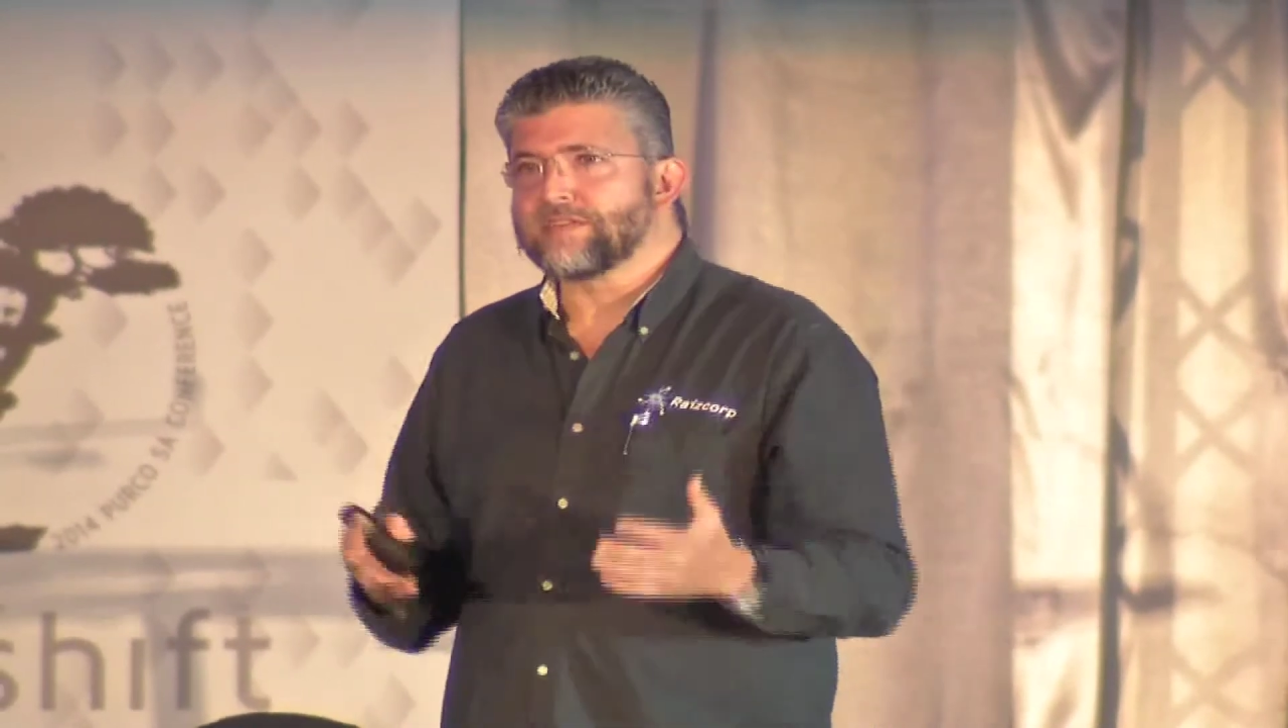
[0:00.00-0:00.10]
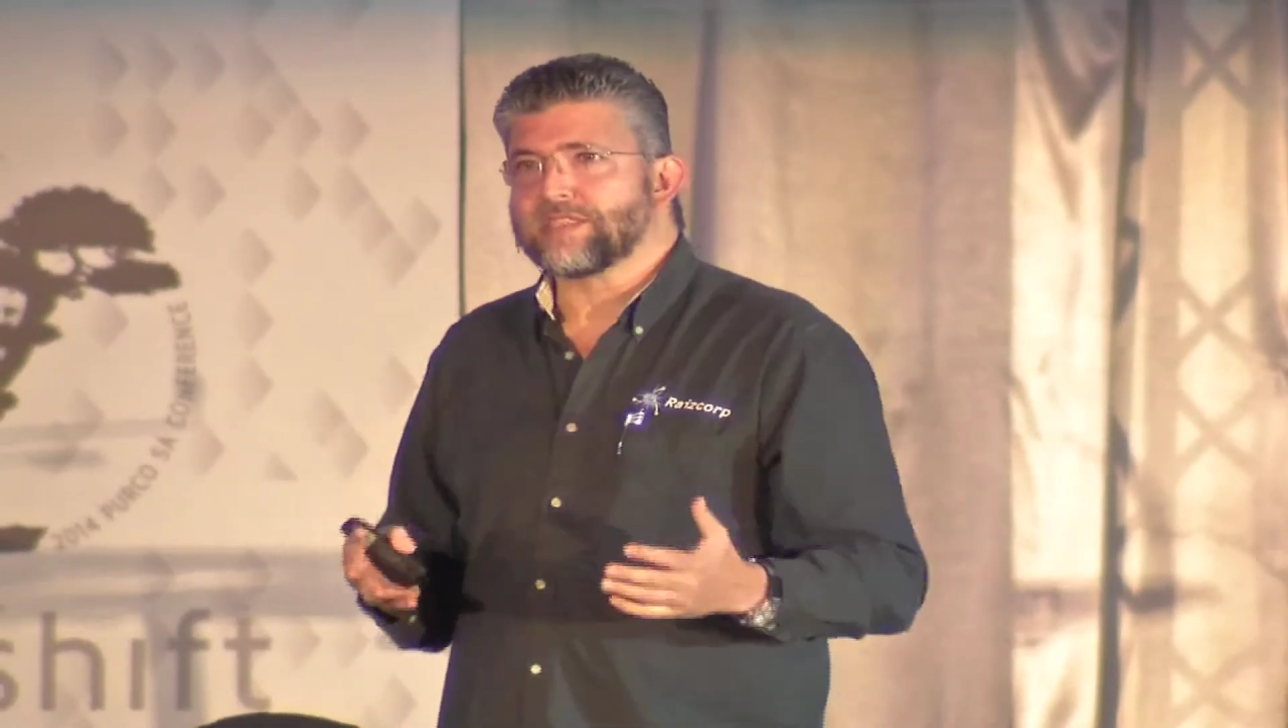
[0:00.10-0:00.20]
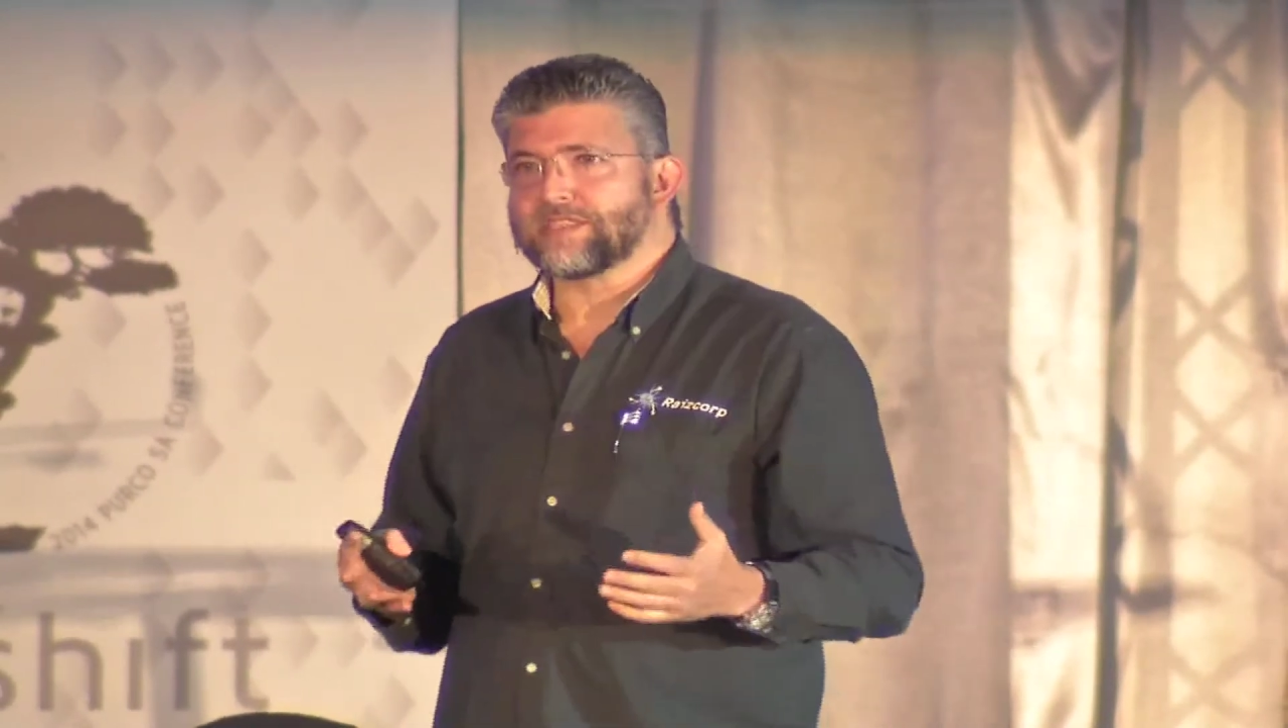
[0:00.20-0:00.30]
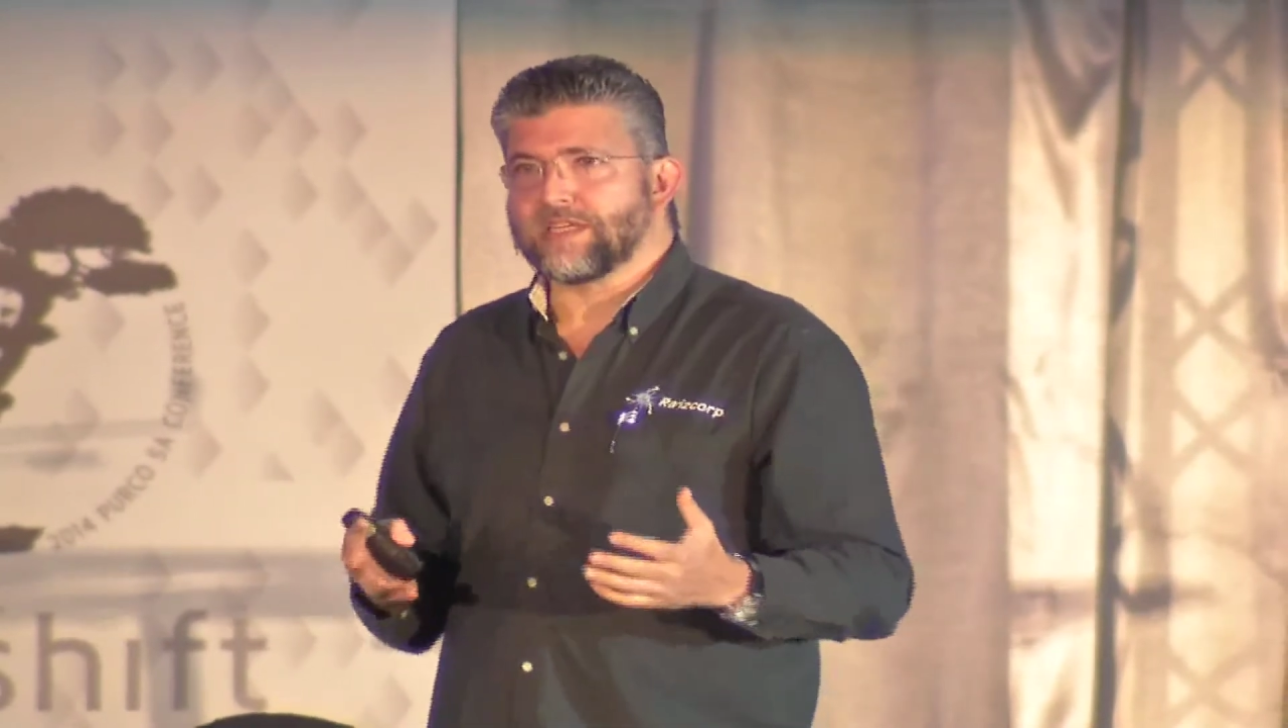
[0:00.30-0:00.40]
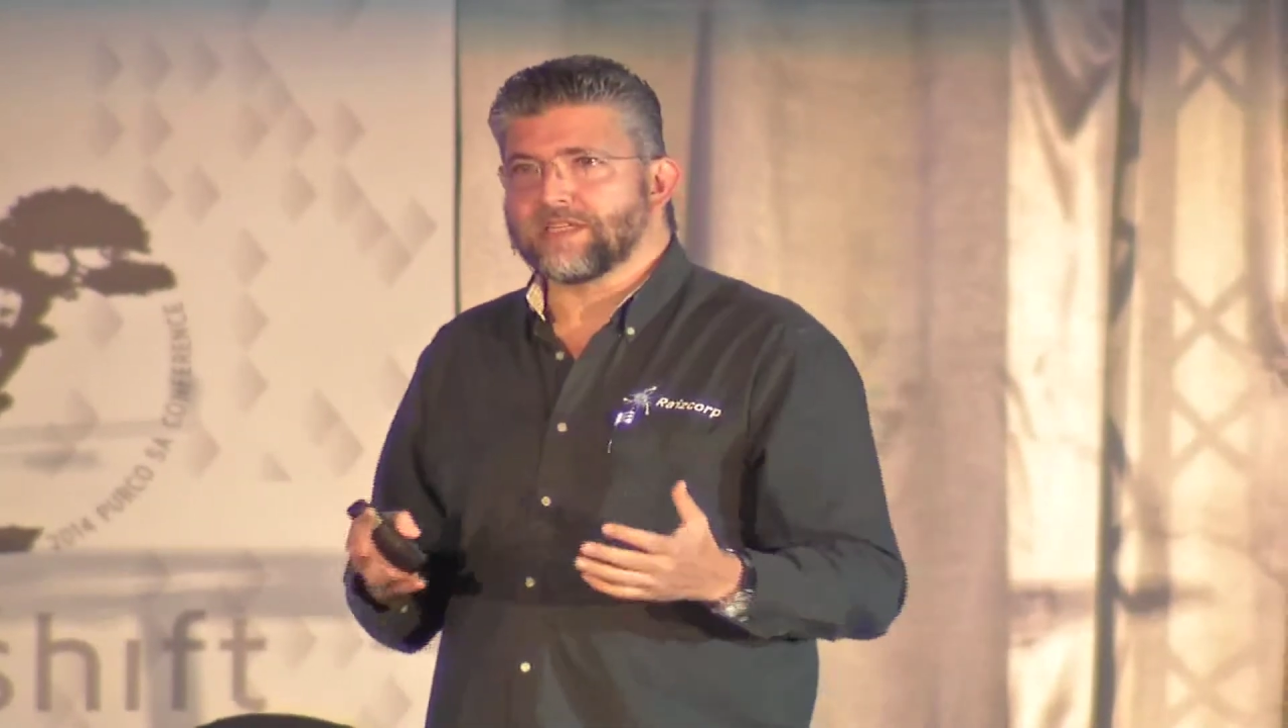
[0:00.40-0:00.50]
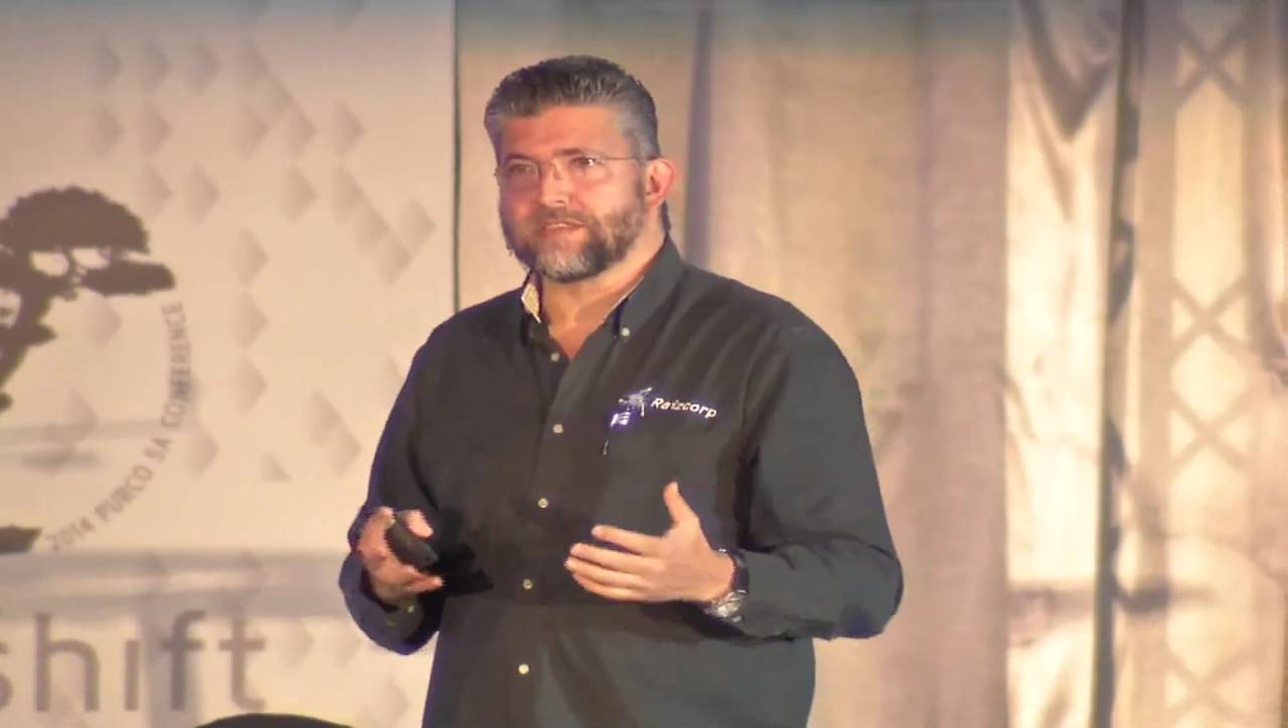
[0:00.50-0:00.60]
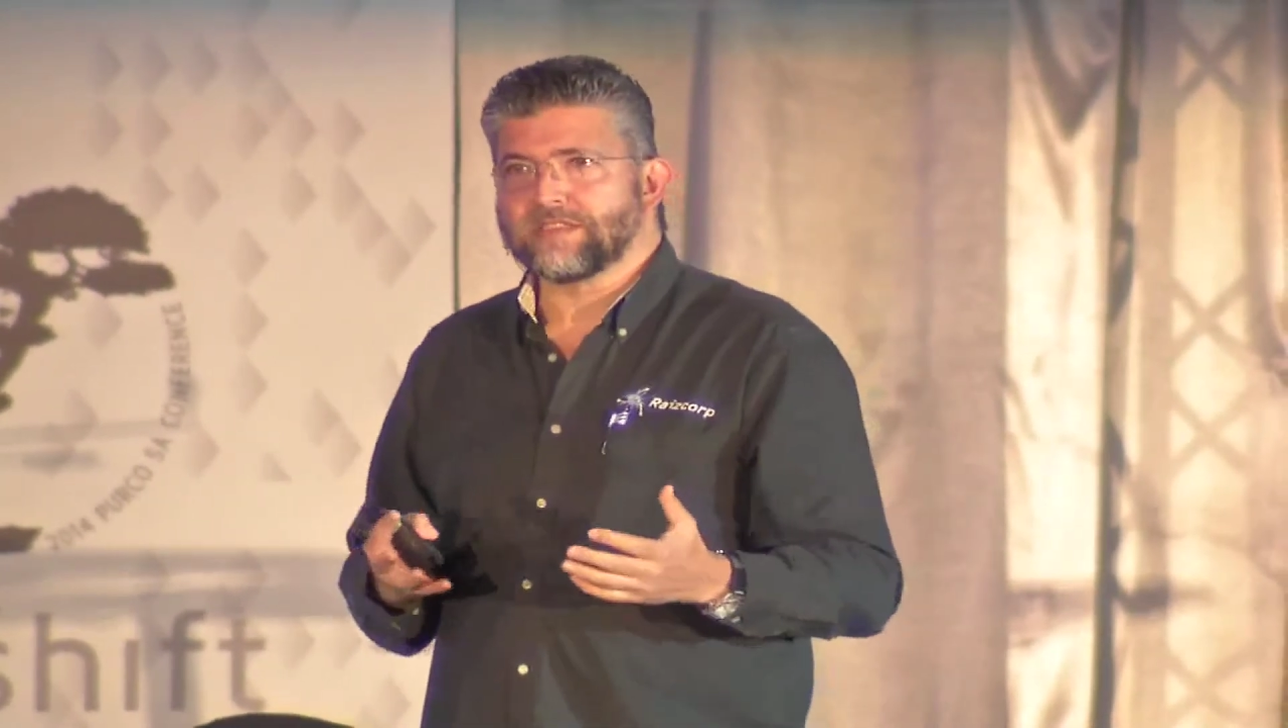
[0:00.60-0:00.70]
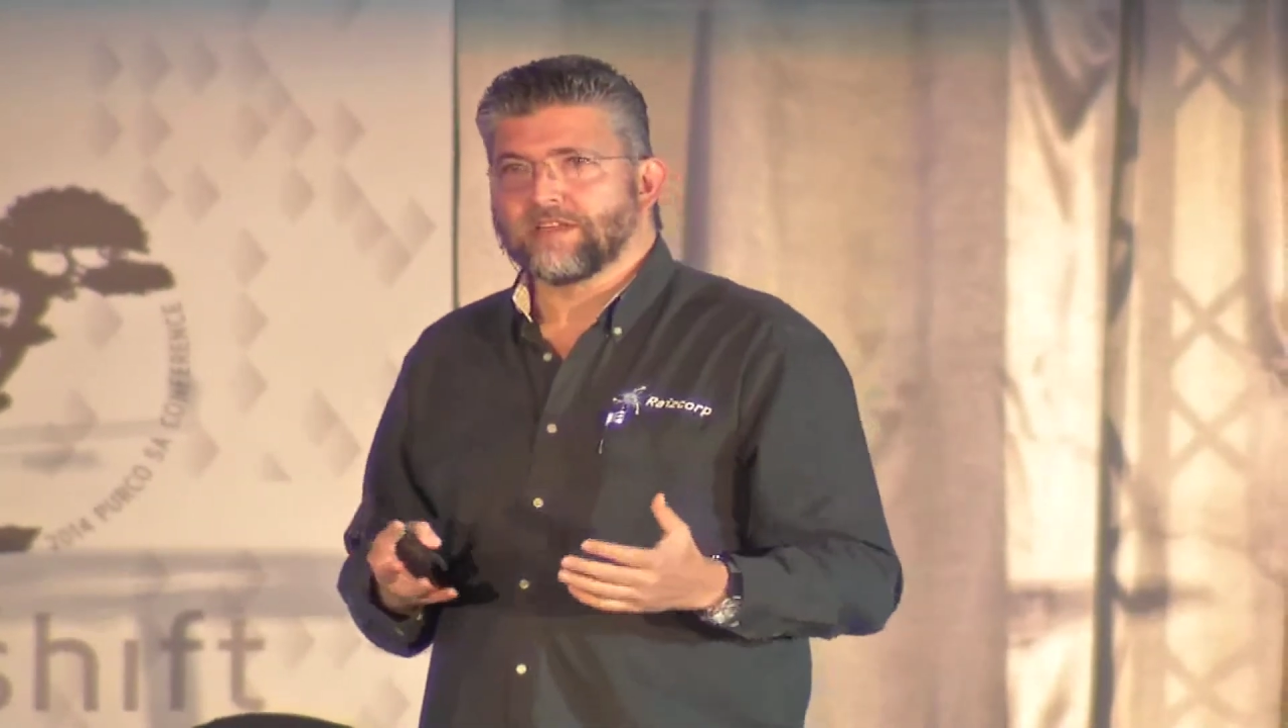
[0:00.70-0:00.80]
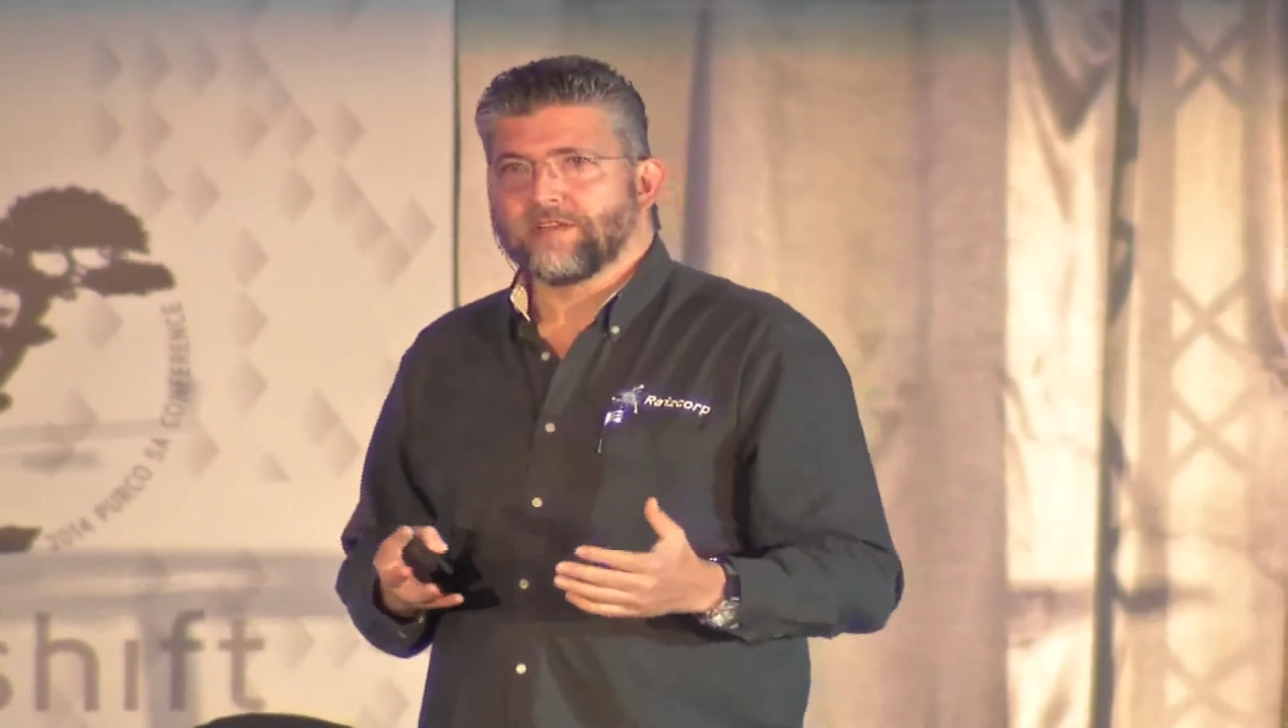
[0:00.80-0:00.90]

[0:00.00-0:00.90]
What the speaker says: success,